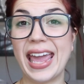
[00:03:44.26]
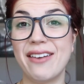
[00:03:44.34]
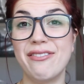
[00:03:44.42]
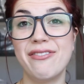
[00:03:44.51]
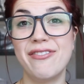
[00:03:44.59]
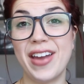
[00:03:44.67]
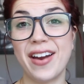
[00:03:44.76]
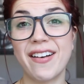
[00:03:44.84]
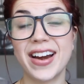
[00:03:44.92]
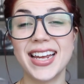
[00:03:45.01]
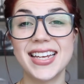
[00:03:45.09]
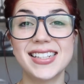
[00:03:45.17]
a
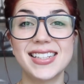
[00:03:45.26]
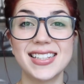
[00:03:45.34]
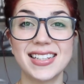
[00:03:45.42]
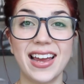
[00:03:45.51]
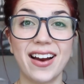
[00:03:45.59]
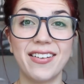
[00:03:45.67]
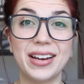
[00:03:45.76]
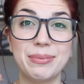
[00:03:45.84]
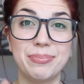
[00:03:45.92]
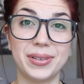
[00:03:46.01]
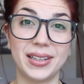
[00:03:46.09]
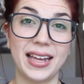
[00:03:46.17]
very scary
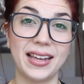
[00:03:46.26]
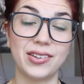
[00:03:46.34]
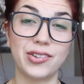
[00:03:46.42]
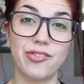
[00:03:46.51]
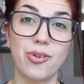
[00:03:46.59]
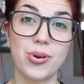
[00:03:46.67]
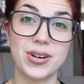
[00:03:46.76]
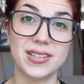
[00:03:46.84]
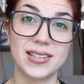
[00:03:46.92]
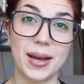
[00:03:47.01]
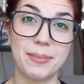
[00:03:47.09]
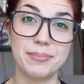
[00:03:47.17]
place for
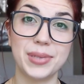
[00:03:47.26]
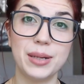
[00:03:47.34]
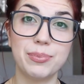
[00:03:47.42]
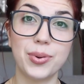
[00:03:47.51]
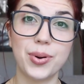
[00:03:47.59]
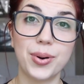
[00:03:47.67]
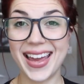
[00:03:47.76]
some people.